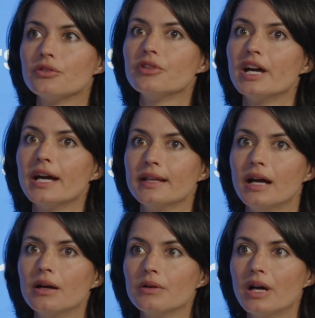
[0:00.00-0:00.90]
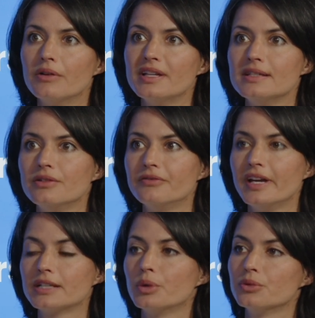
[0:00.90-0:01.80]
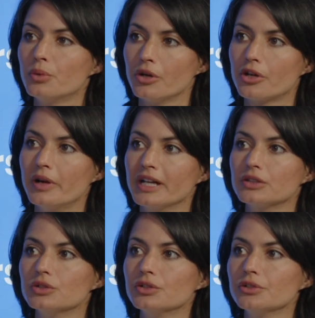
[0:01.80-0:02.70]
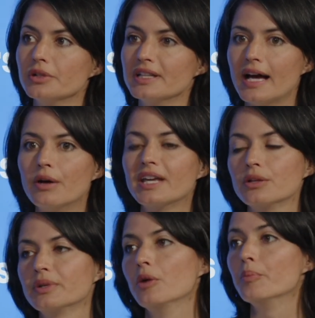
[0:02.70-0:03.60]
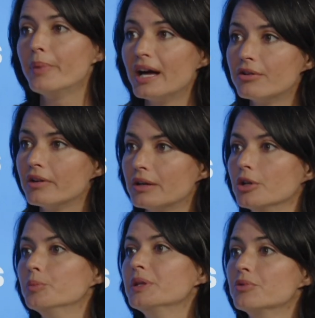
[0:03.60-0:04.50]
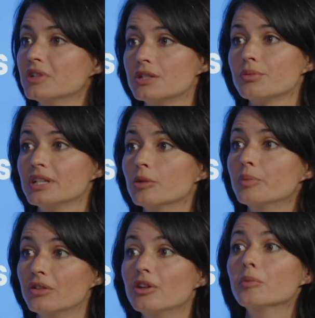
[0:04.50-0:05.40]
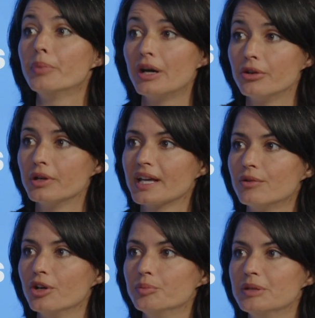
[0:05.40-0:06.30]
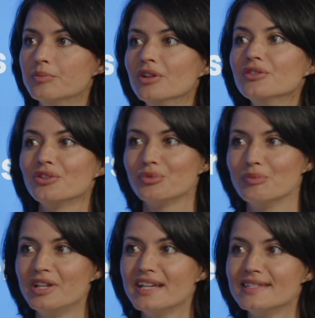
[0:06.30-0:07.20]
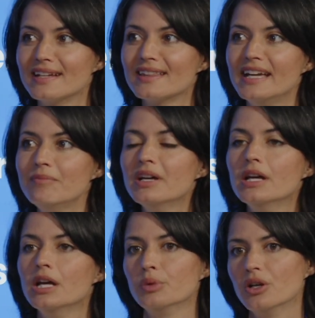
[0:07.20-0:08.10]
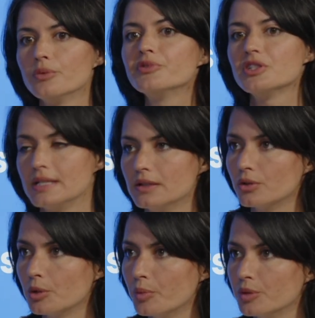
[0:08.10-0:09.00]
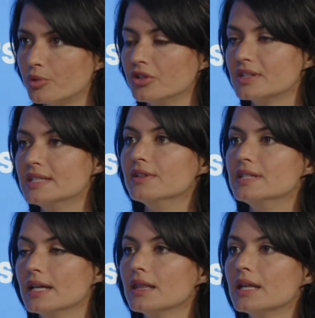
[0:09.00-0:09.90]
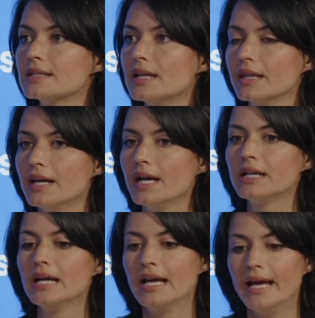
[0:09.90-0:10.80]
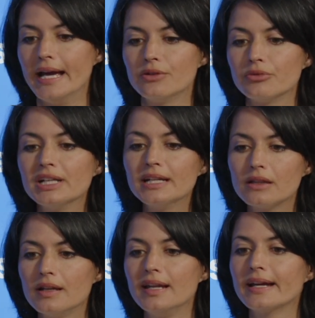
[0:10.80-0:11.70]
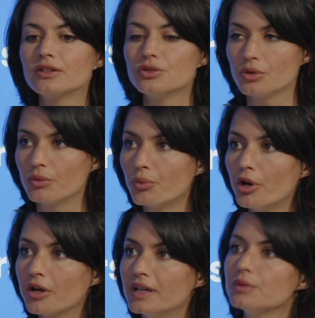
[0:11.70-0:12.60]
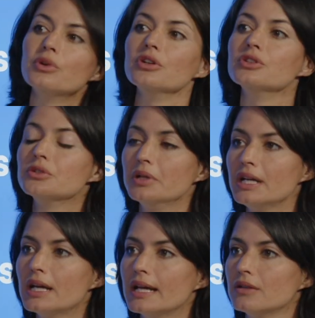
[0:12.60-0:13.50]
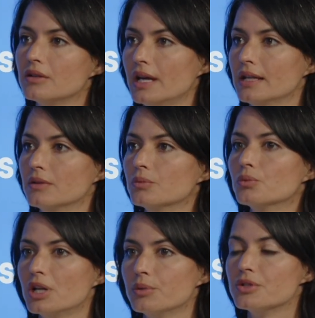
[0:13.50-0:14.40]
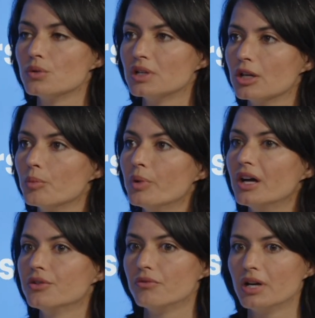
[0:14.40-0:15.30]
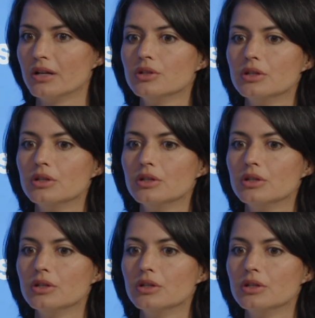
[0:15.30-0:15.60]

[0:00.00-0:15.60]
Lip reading: right. How does it affect what we're going to do, and how can we empower our people? It's really about empowering our people, not replacing them. We obviously talk about productivity and things like that, and really the link to the work that we're doing, and what I was talking about around,